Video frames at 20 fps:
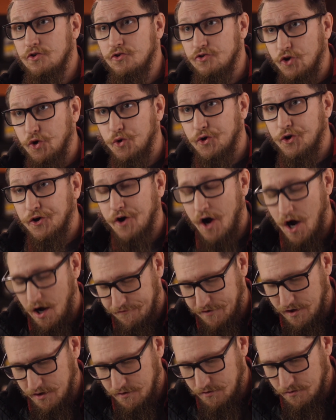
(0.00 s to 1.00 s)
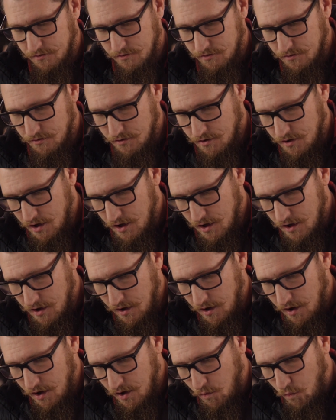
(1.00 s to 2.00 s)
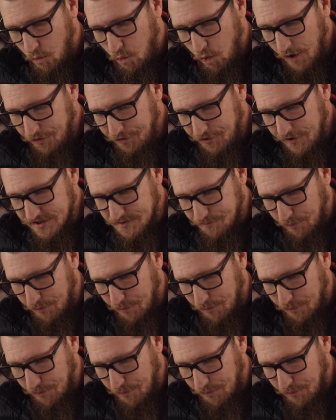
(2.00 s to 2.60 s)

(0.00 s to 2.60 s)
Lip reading: to your coffee. What this